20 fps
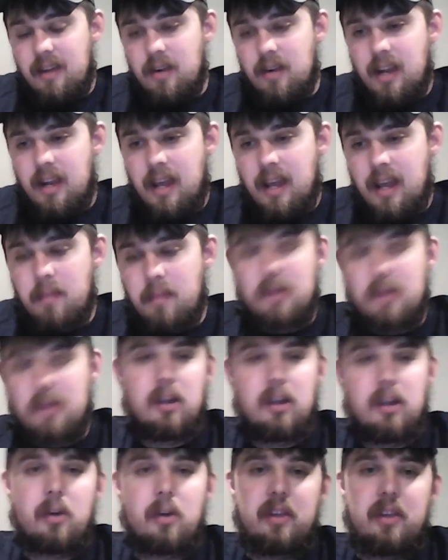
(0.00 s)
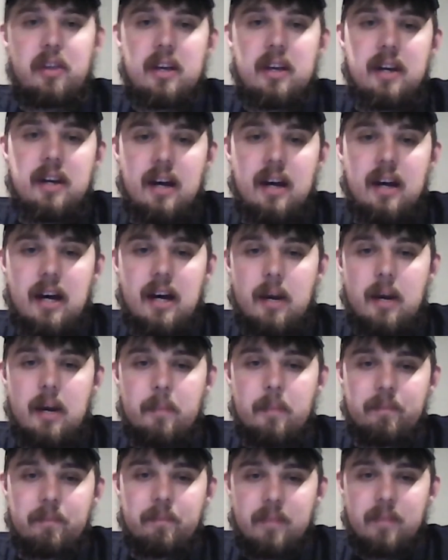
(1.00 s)
in Midlothian,
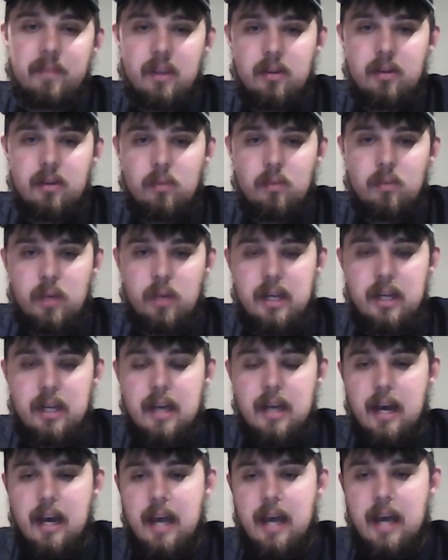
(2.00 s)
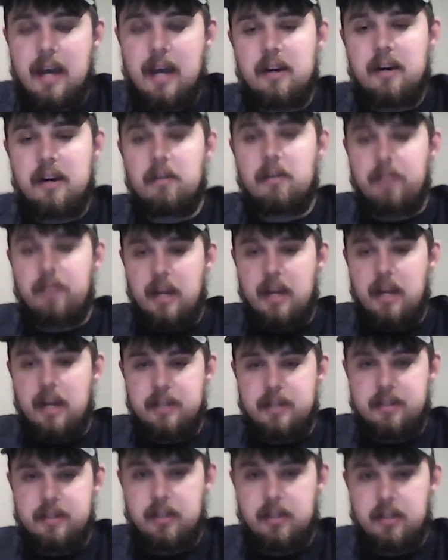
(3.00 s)
we had an
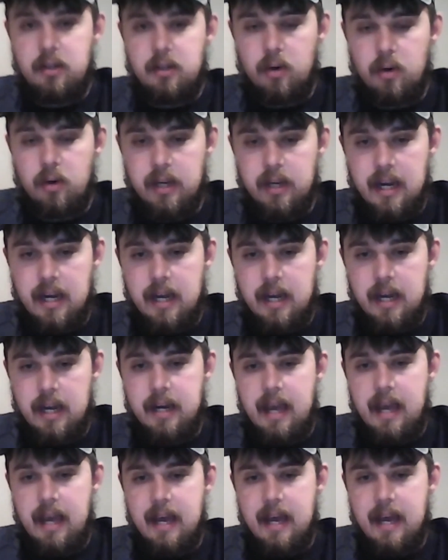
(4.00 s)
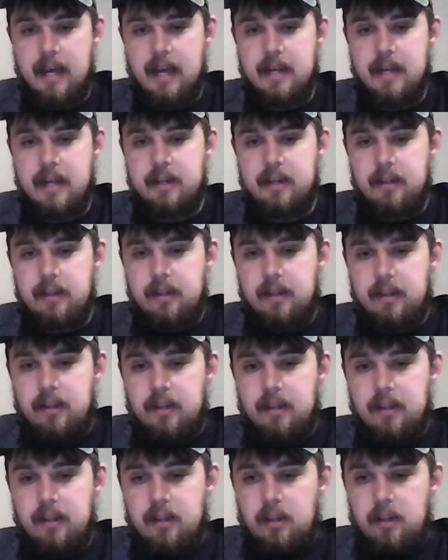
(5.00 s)
event going on, and
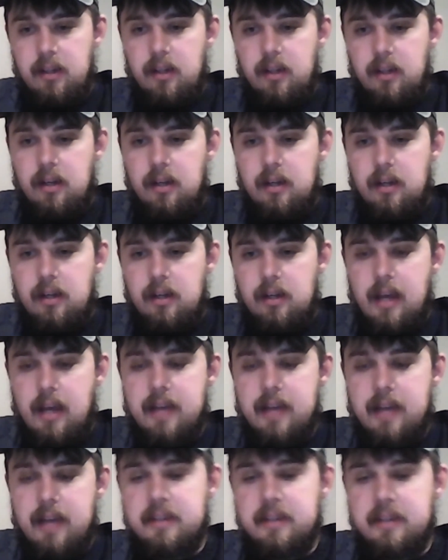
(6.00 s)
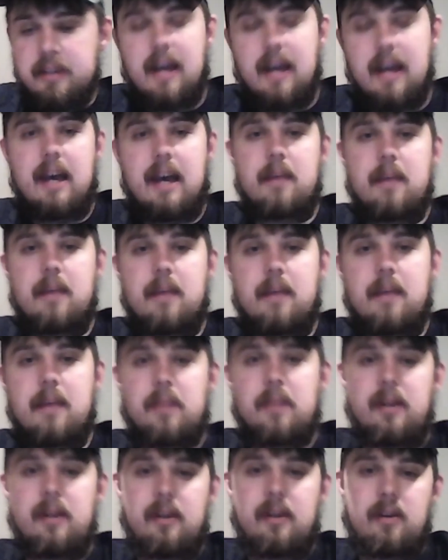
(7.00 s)
at the time,
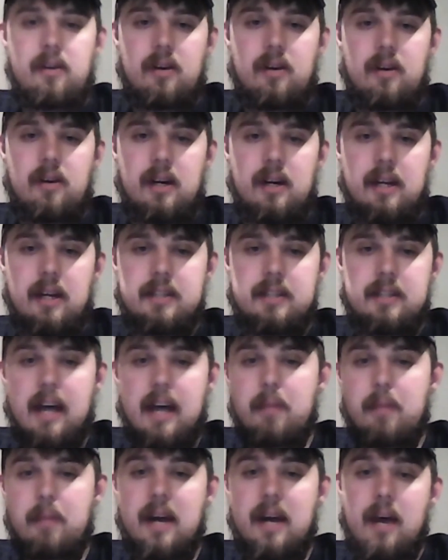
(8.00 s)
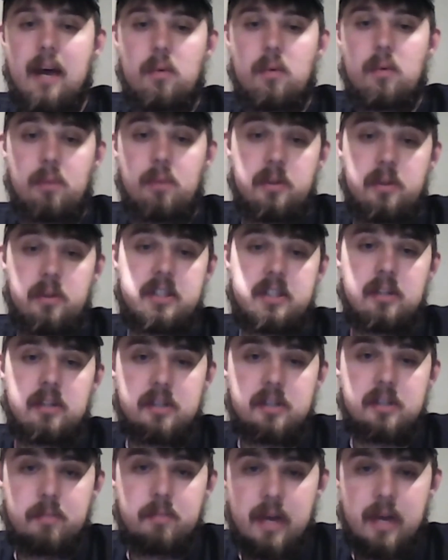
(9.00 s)
Tom and I were both singles
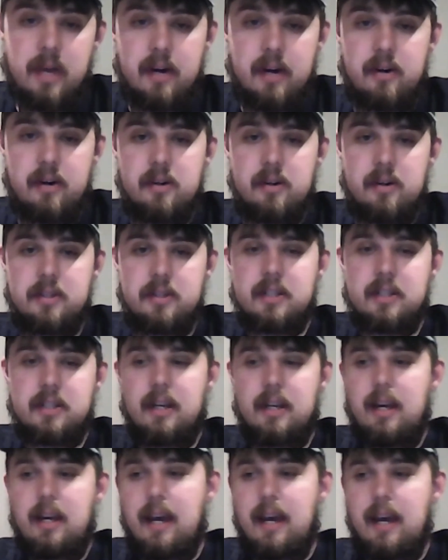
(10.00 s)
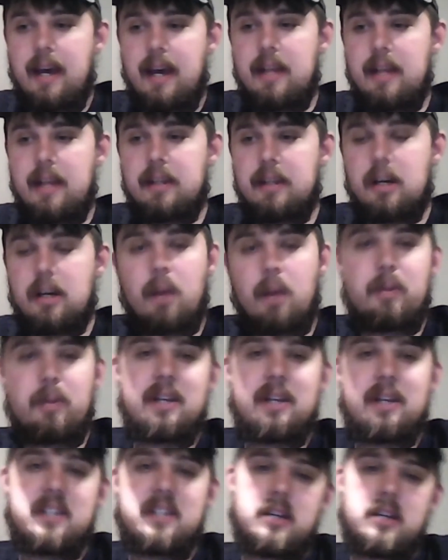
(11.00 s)
competitors, and the company
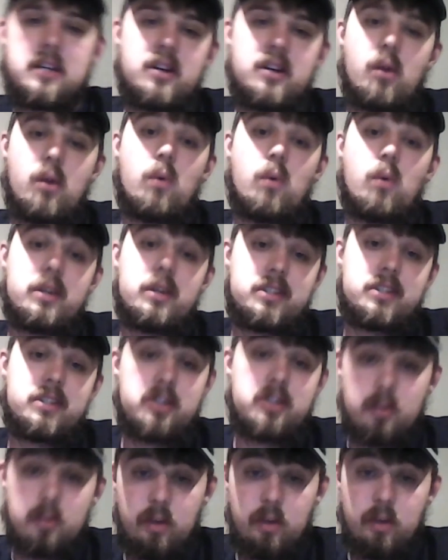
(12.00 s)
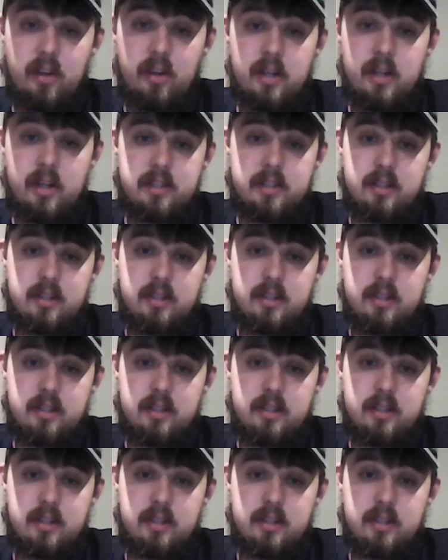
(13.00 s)
didn't know what to do with us.